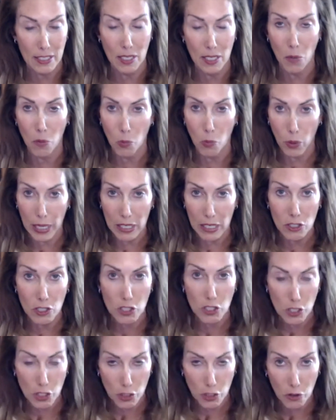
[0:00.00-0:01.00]
And we
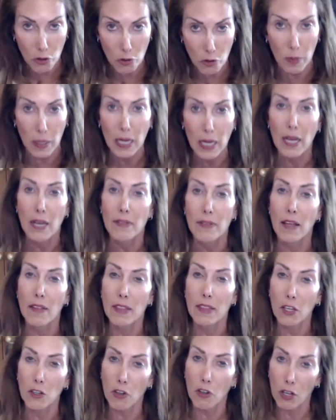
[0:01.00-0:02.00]
assume that
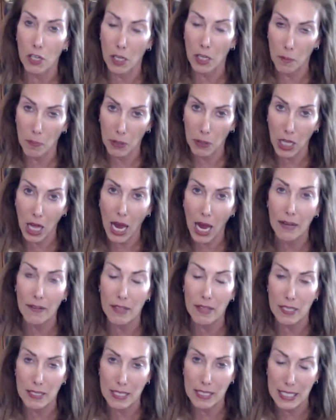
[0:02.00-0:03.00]
they're going to apply
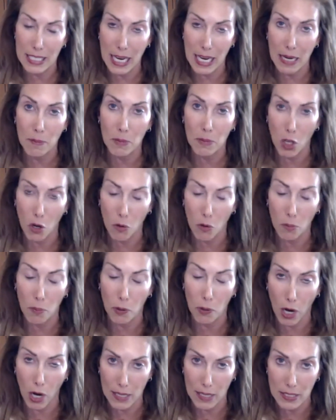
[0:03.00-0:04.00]
this same loan
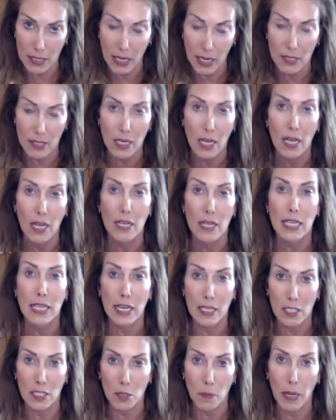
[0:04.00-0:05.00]
process to
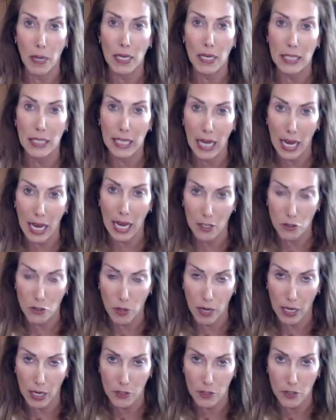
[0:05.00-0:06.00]
independent
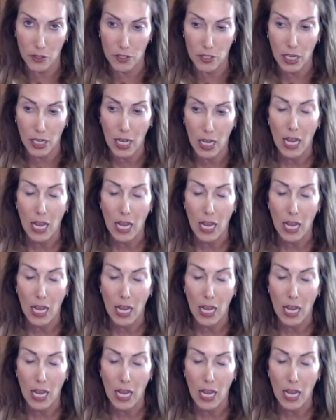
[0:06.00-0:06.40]
contractors.